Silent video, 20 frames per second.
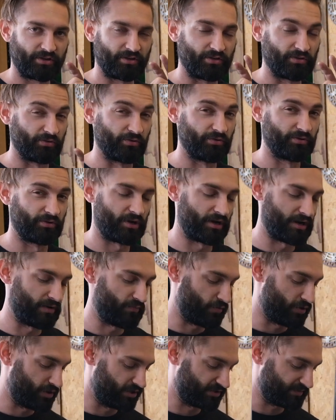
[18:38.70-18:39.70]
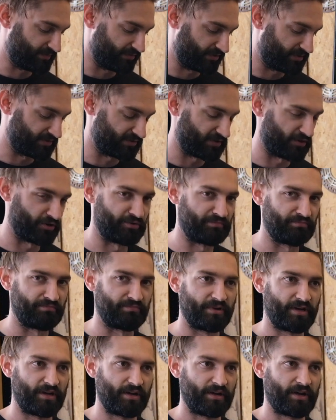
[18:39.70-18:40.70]
glue line was, because on
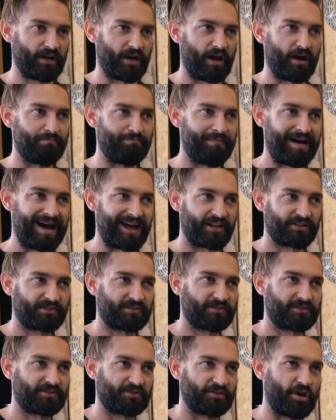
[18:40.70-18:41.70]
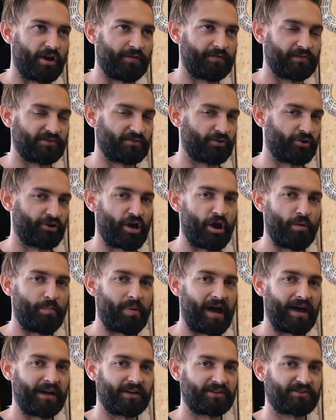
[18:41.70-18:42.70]
a matte surface or an
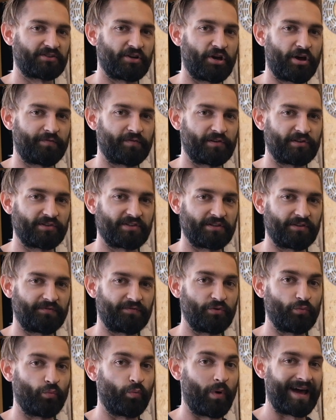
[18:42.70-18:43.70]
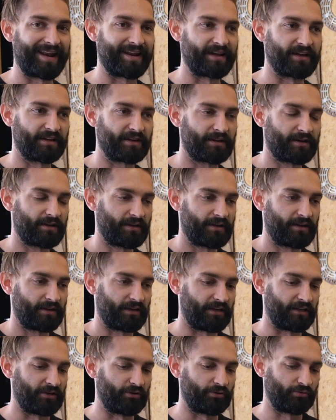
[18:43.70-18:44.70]
opaque surface, if you wet it,
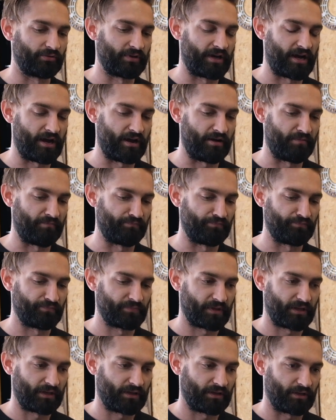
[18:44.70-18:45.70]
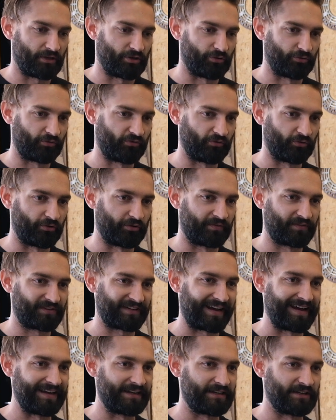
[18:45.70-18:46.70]
it'll sort of
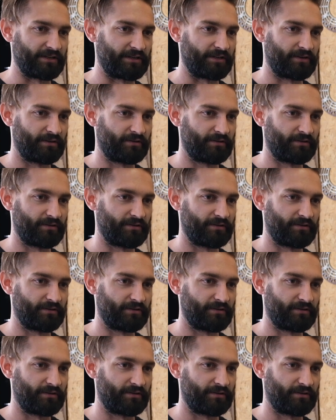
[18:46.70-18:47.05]
take it